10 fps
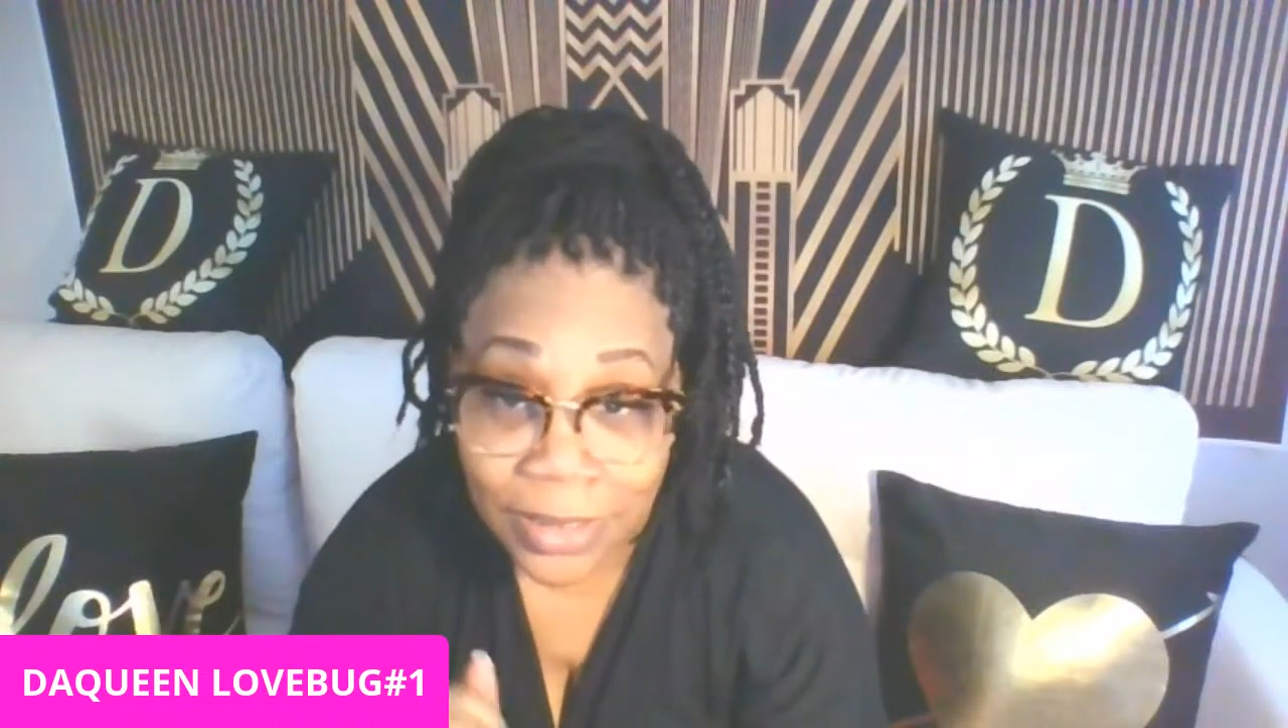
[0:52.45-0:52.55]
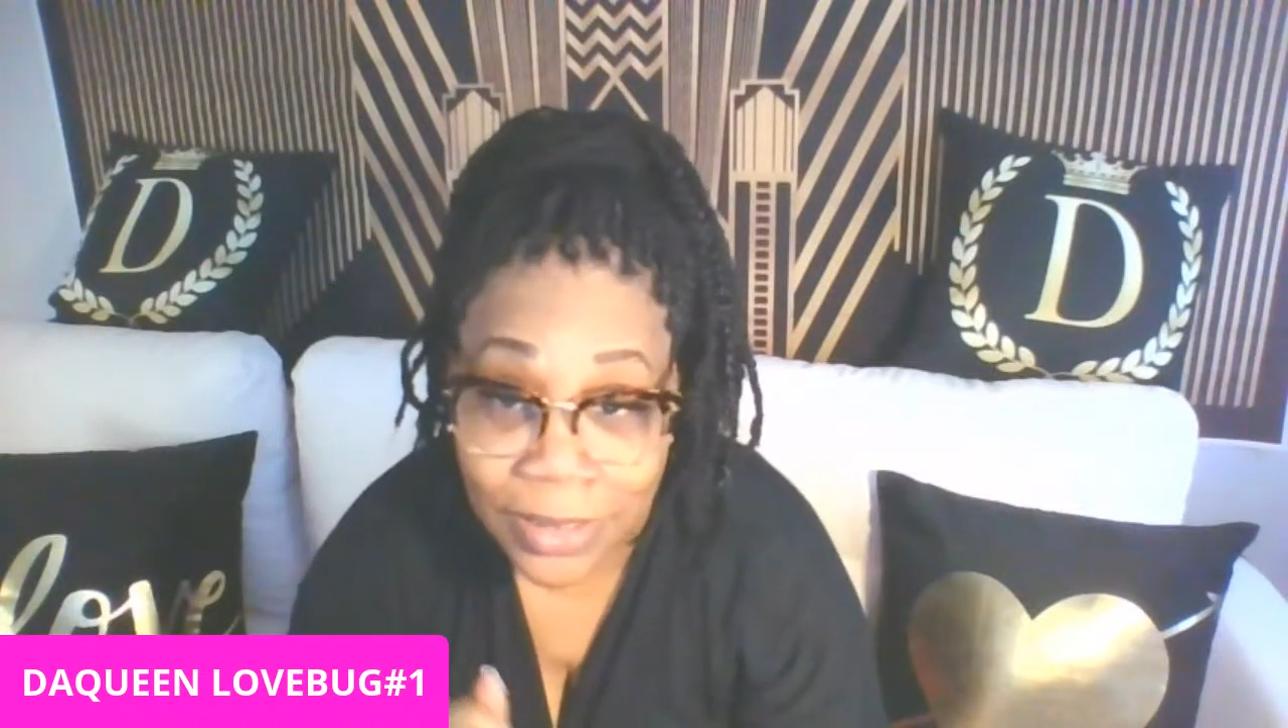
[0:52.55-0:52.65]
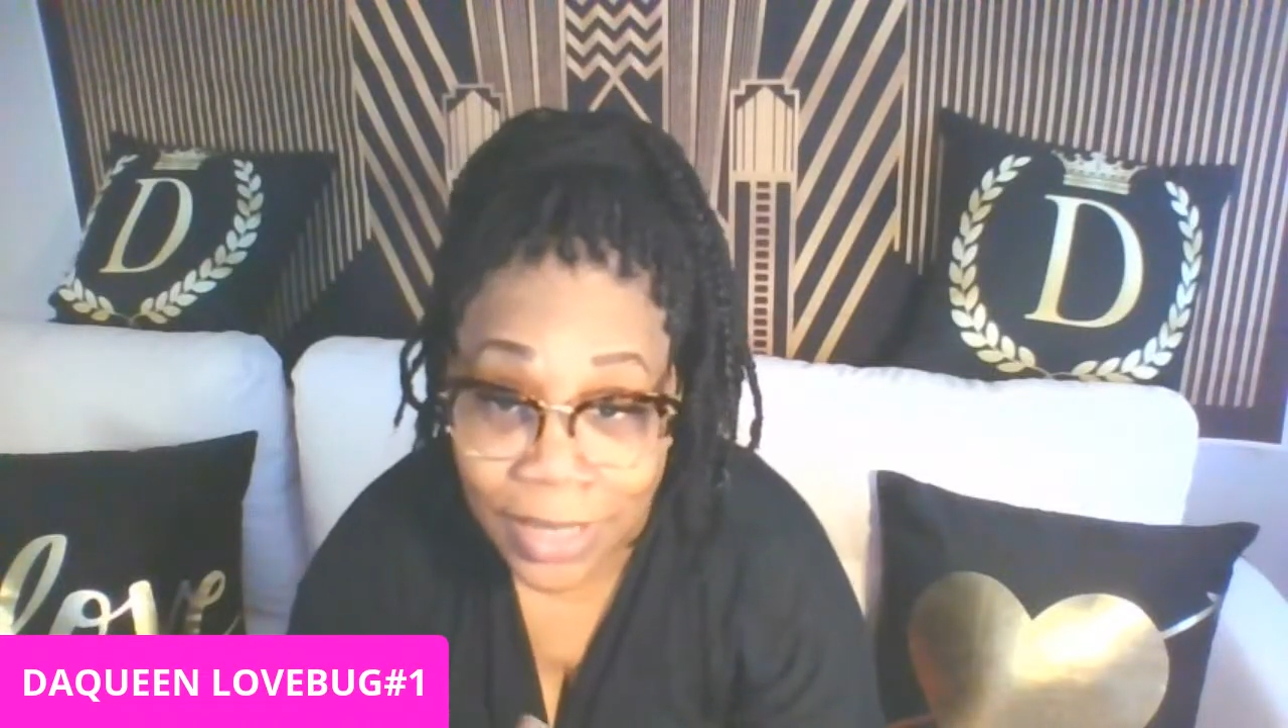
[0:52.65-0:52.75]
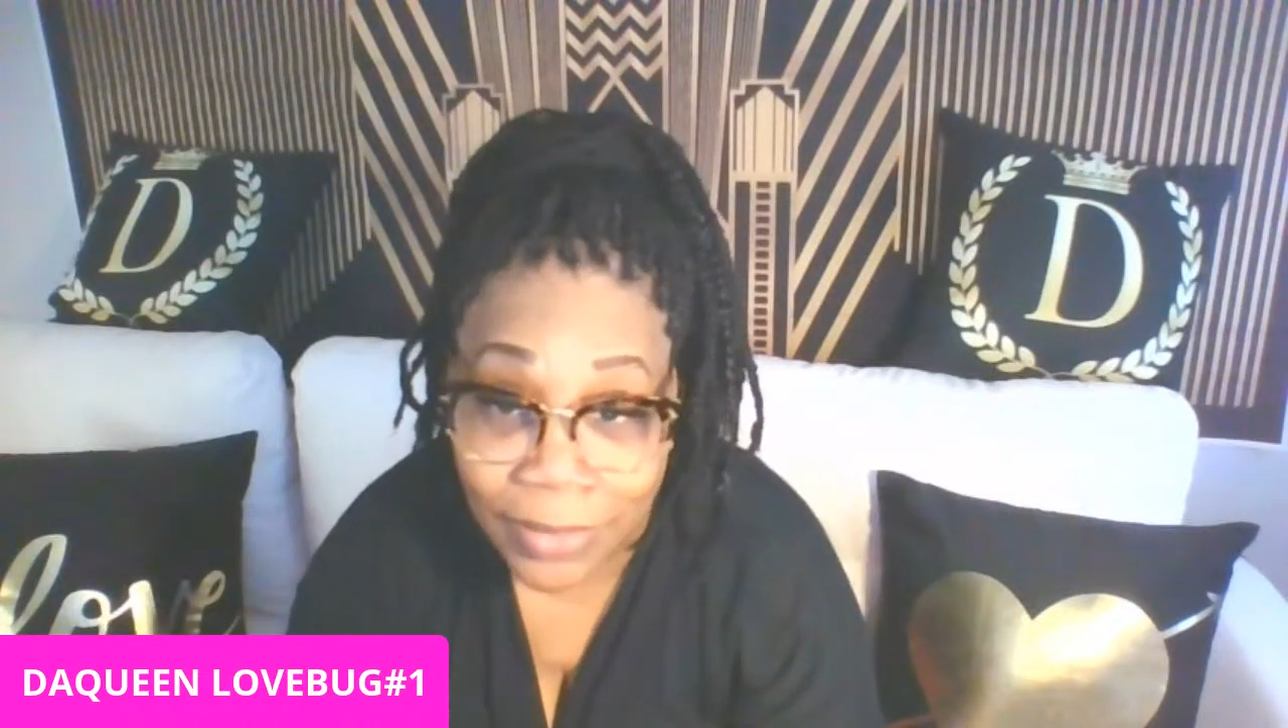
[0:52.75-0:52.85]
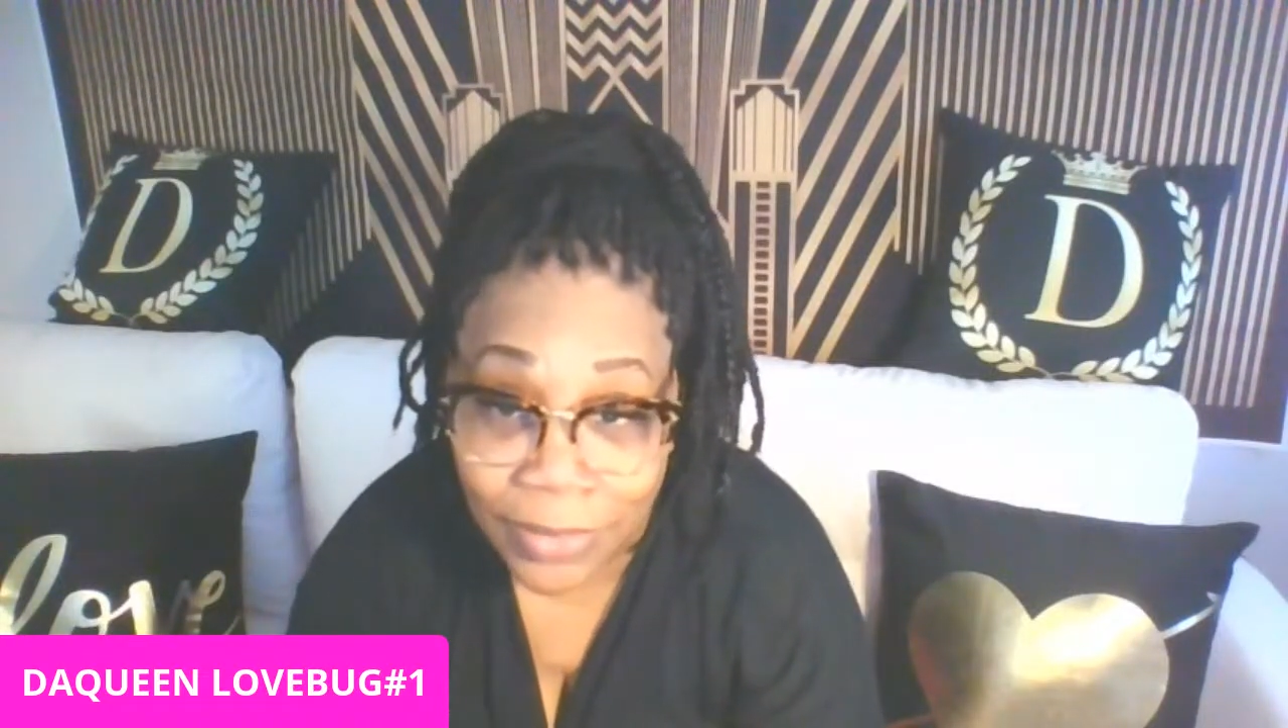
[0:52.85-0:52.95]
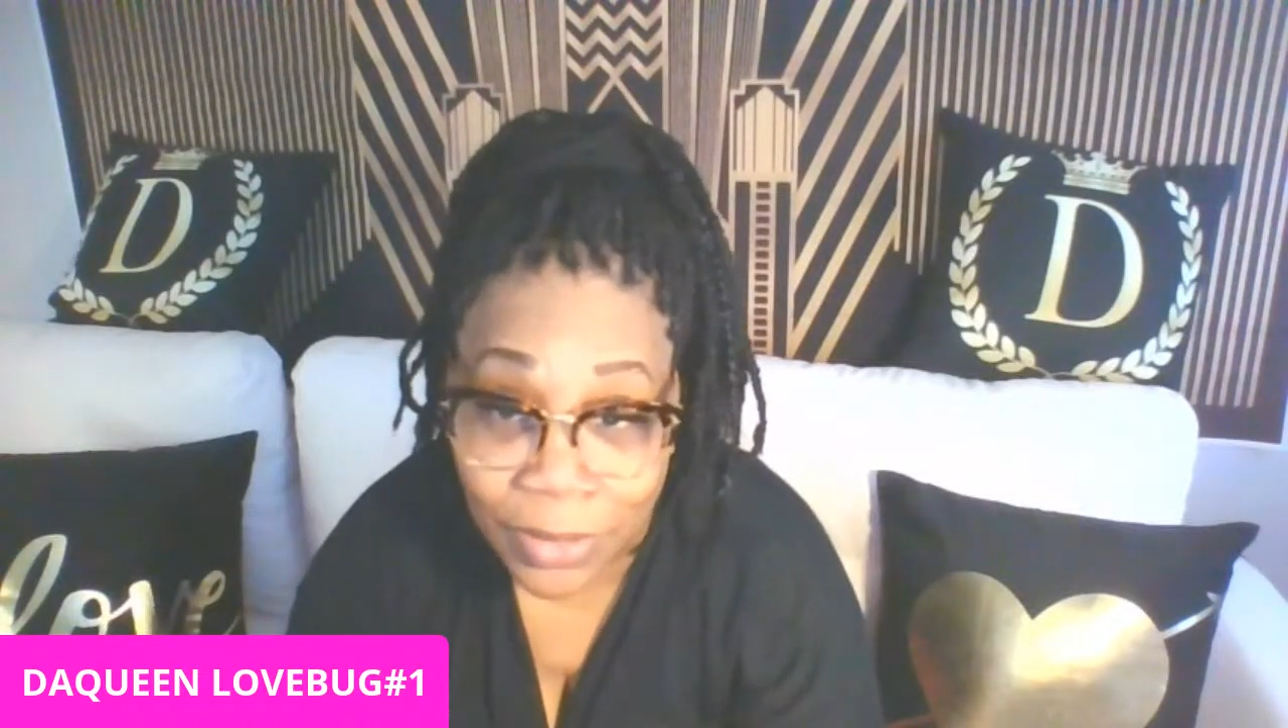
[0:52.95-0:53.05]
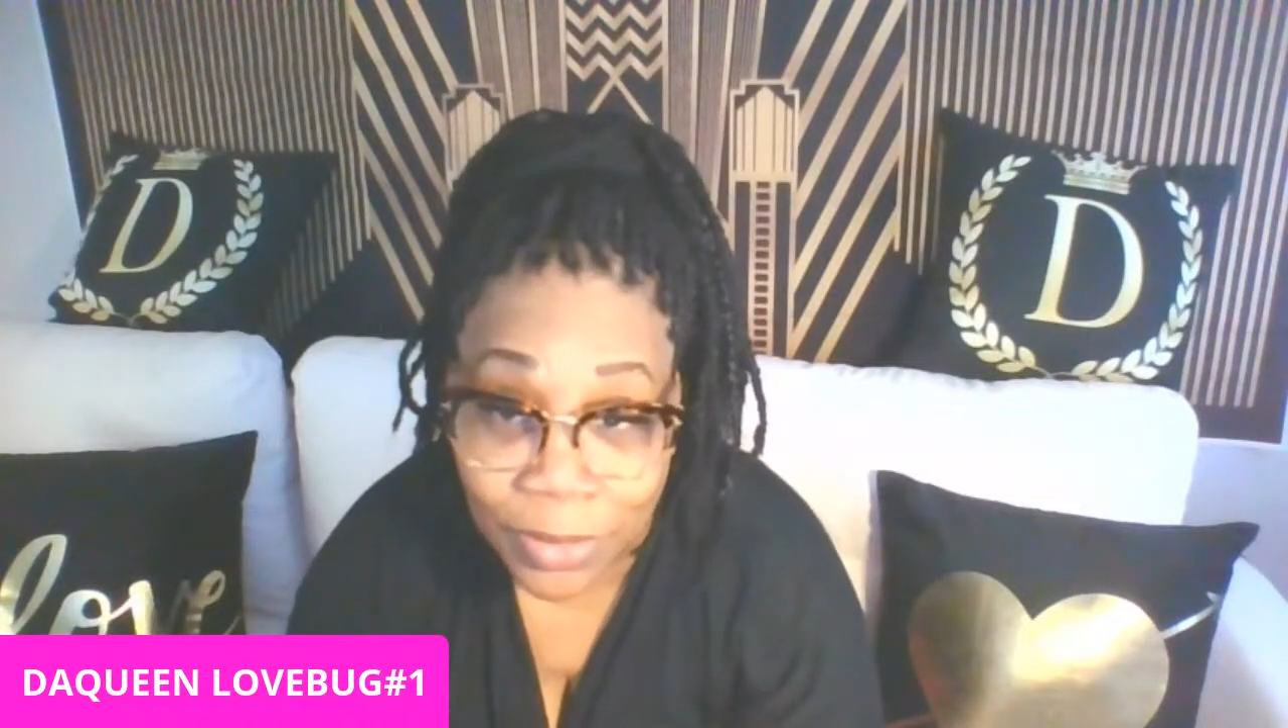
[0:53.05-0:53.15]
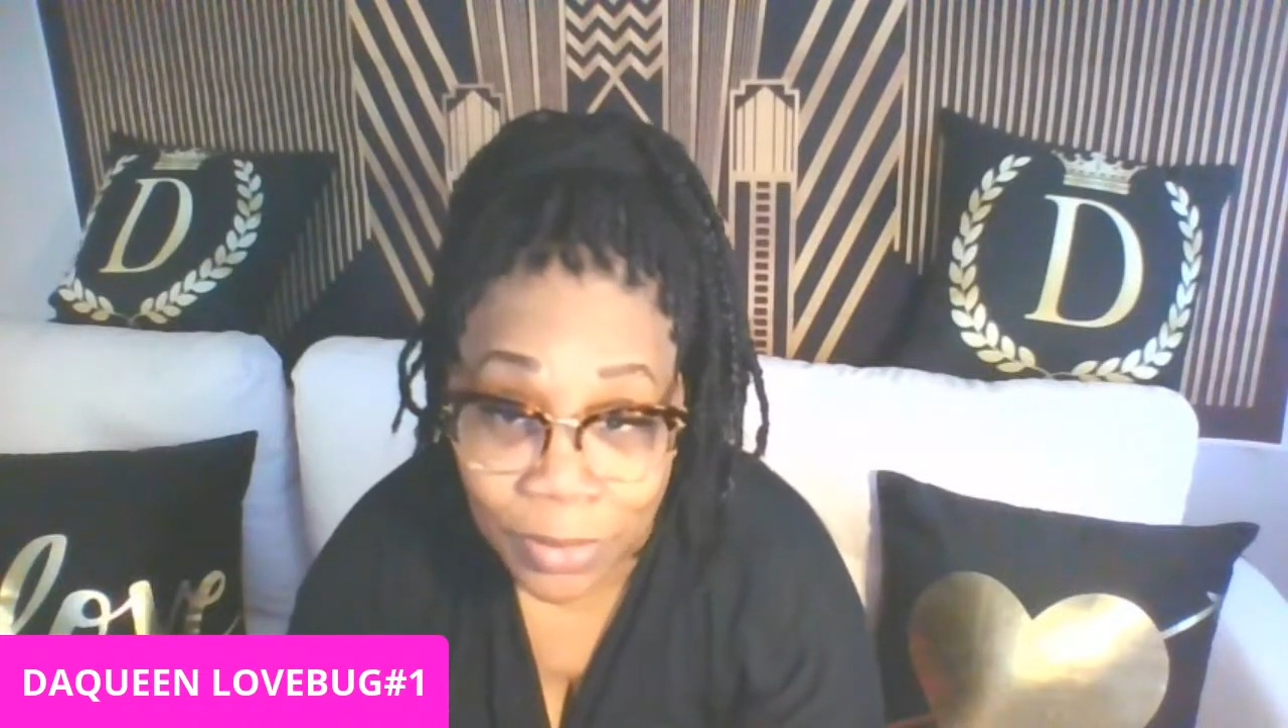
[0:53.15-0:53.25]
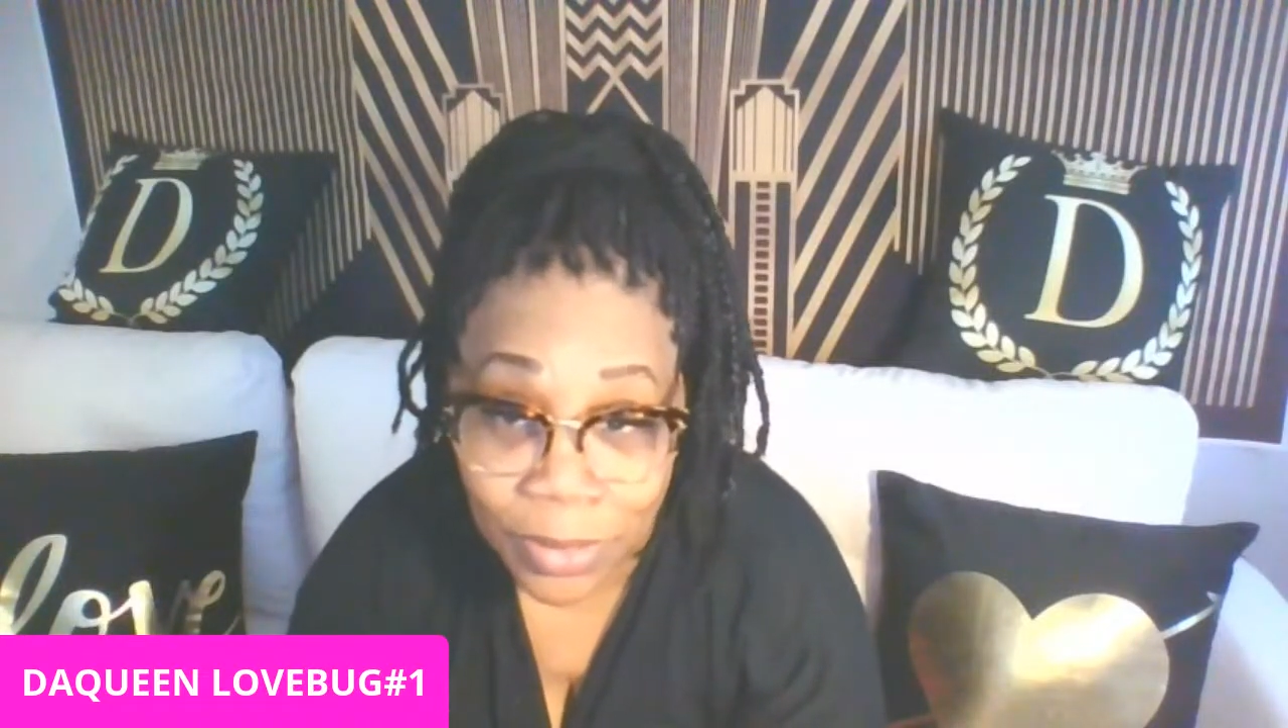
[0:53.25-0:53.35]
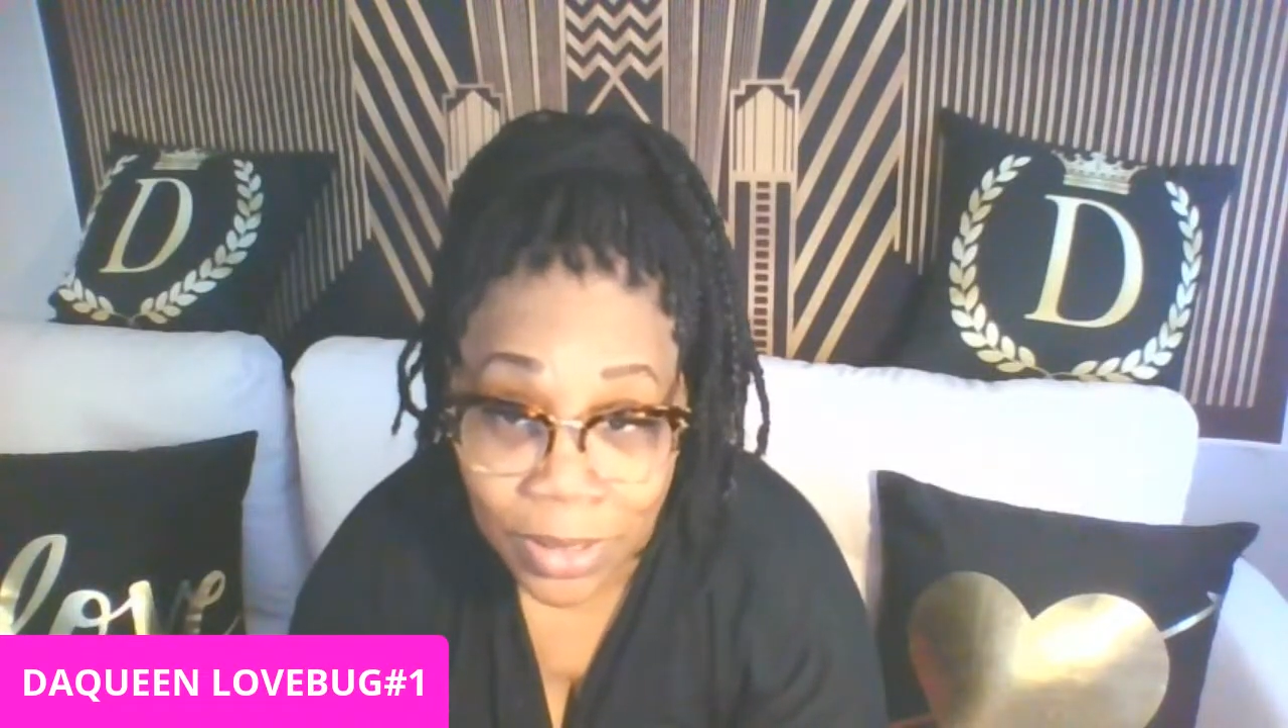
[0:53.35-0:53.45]
Good
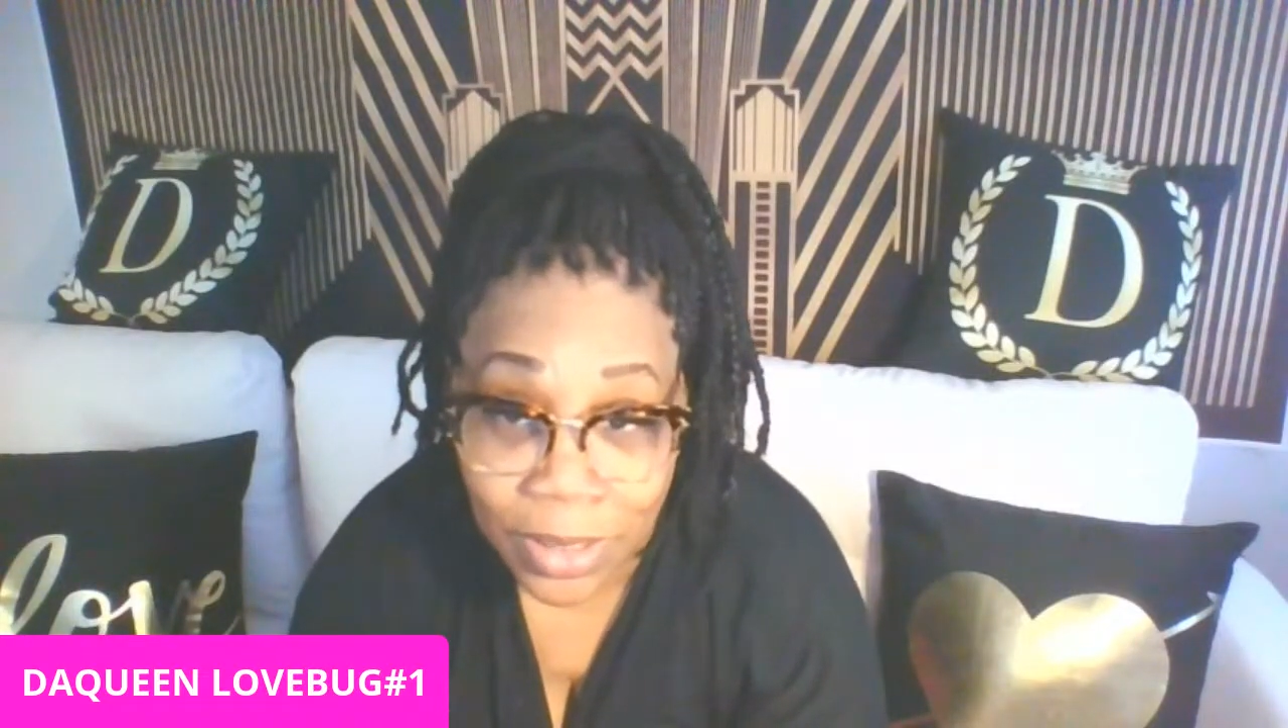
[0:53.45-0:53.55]
afternoon.